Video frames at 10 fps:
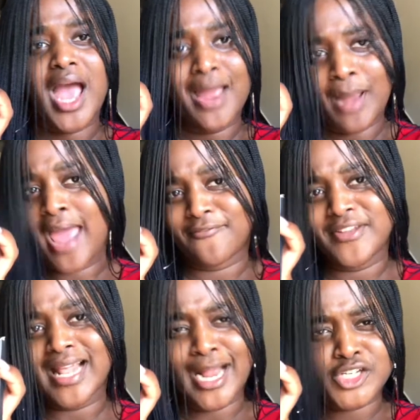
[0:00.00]
I
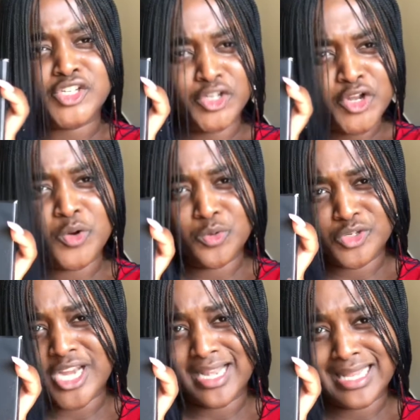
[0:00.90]
feel like I should know who
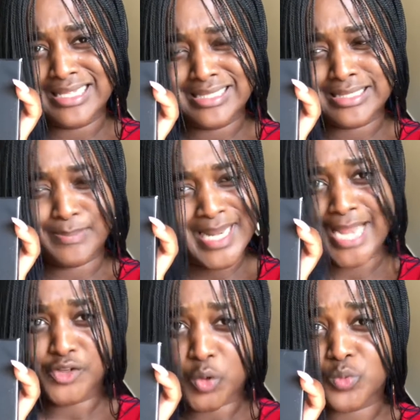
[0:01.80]
Shayla is, but
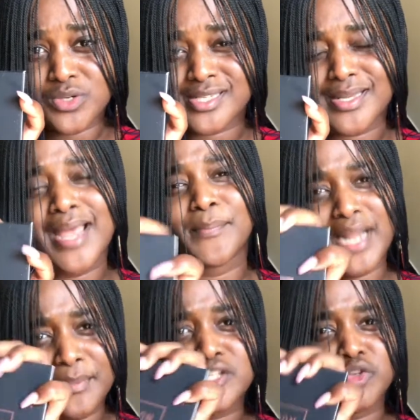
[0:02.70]
I don't. But
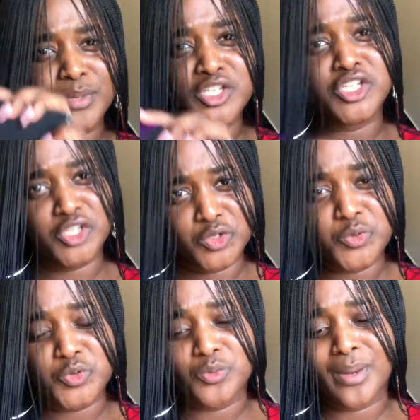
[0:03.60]
I'm assuming she's a
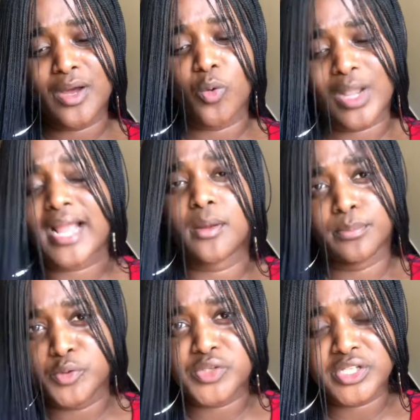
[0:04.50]
YouTuber or like a
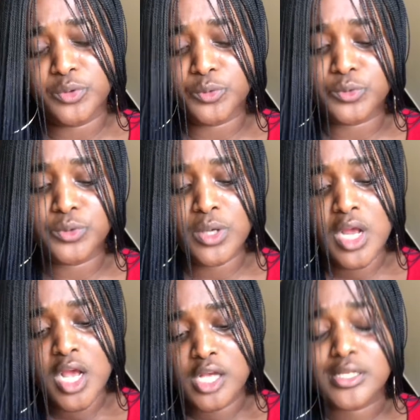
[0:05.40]
beauty guru.
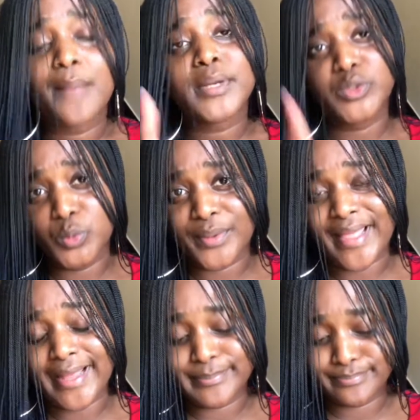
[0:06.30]
So I'm gonna Google
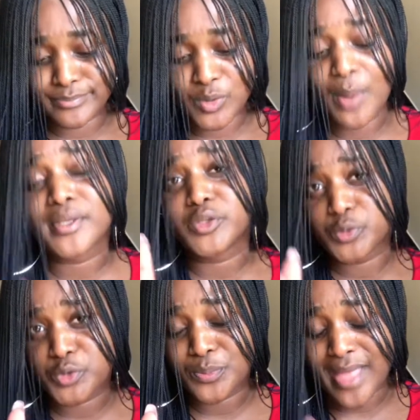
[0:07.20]
that. I'm gonna
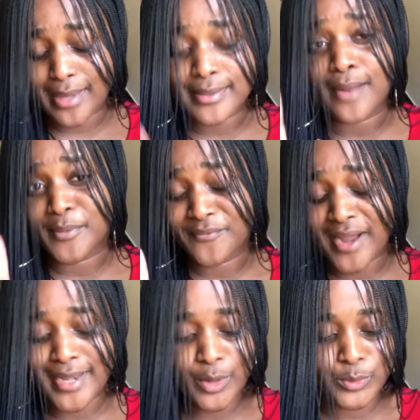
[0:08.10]
YouTube that, and I'm gonna
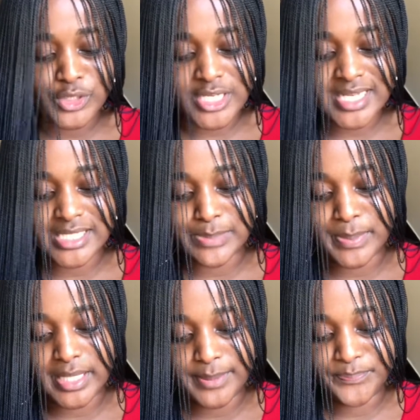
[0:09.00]
find out who she is.
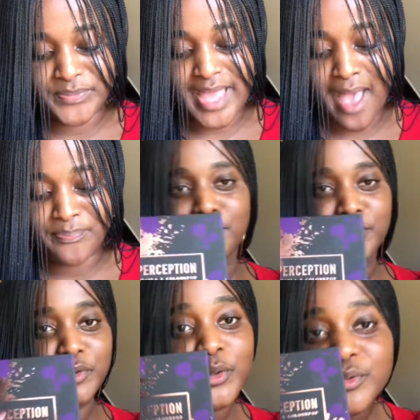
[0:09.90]
But yeah,
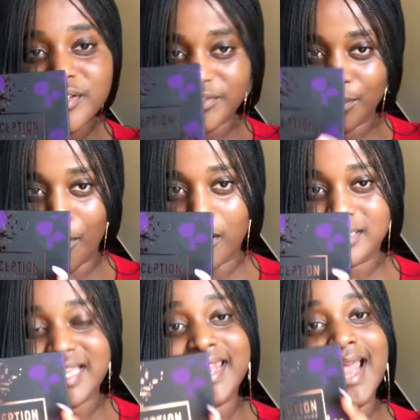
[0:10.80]
beautiful
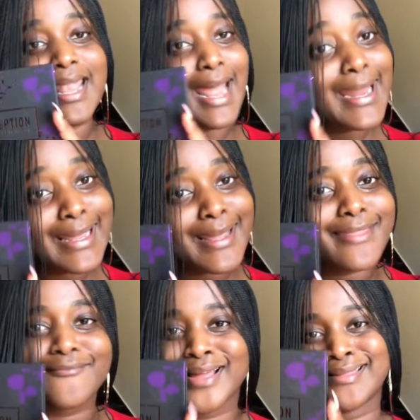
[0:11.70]
box. And I like
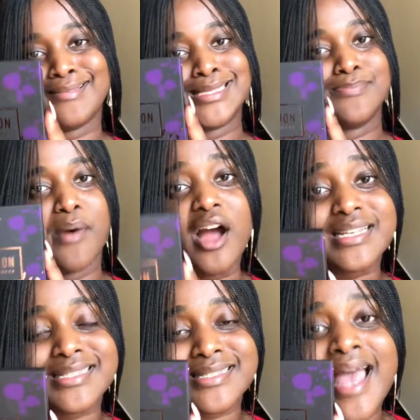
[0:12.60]
the fact that this
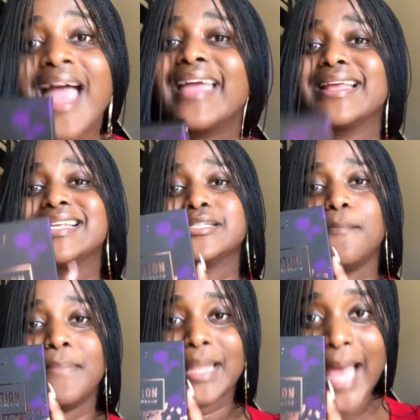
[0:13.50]
box is
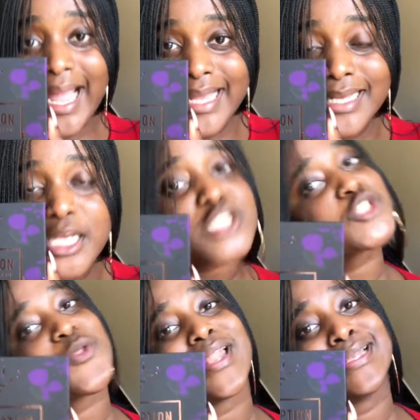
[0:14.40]
black
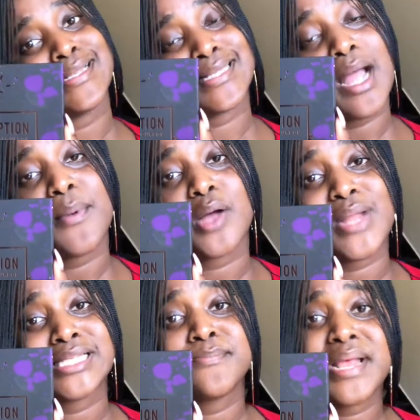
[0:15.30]
so that it doesn't come out
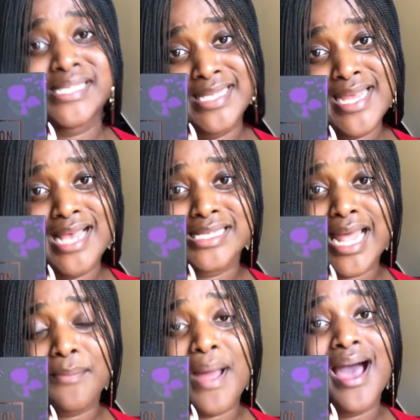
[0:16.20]
as messy as
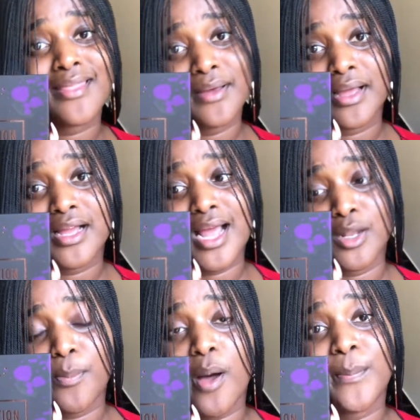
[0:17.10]
like my other
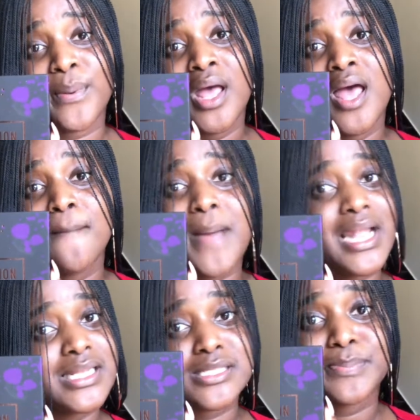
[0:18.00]
Colourpop
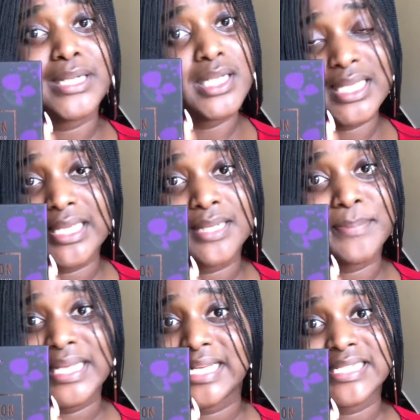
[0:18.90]
palettes be looking.
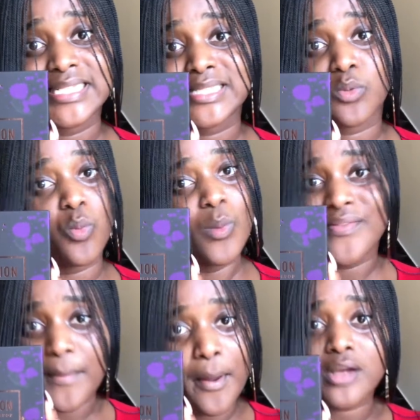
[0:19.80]
Because when
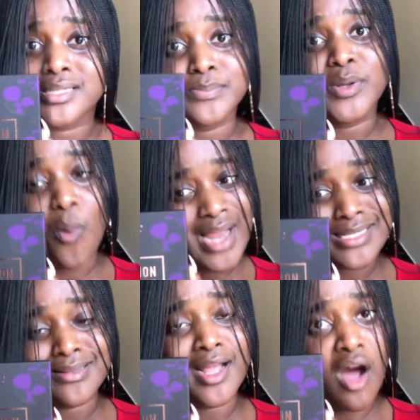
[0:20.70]
the boxes be white
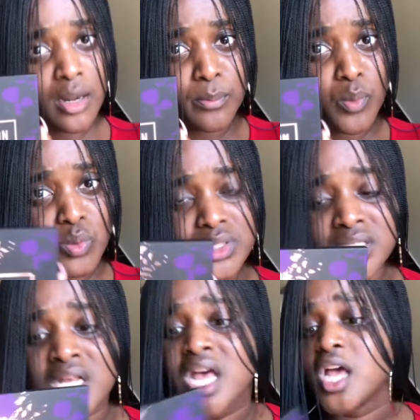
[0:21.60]
and they cardboard,
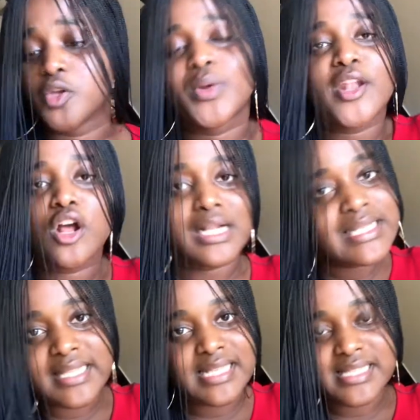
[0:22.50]
you cannot
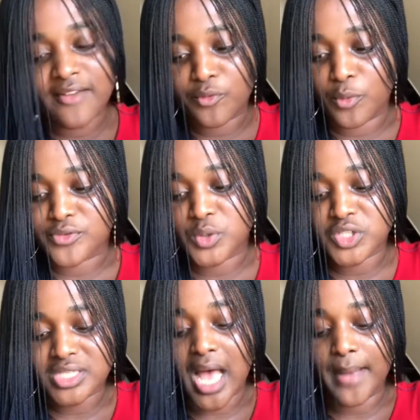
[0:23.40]
clean that stuff off. So it's
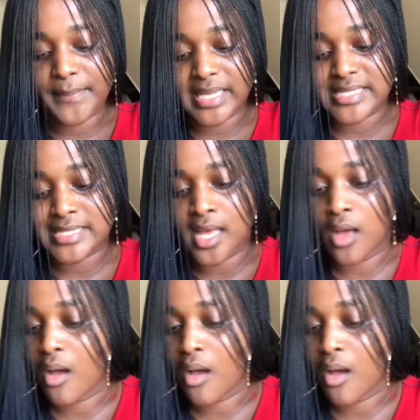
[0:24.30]
just a hot mess.